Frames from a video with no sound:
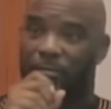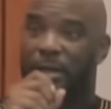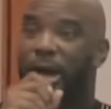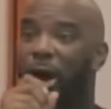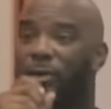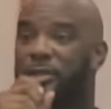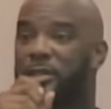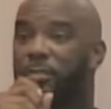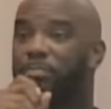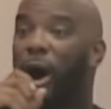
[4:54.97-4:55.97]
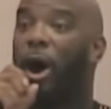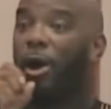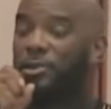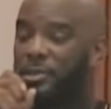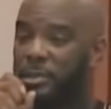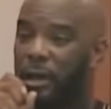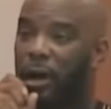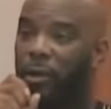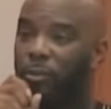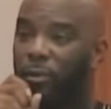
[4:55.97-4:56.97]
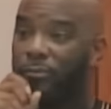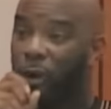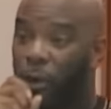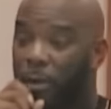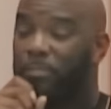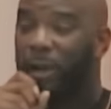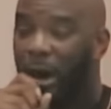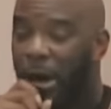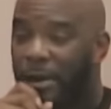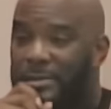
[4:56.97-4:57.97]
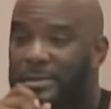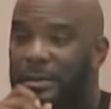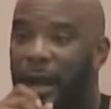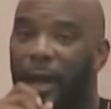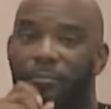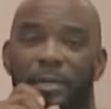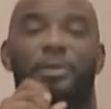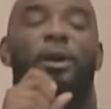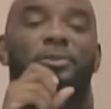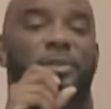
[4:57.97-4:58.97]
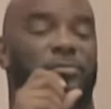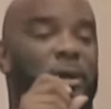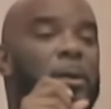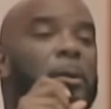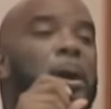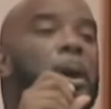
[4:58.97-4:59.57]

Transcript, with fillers: because the parts were foreign parts, and because of the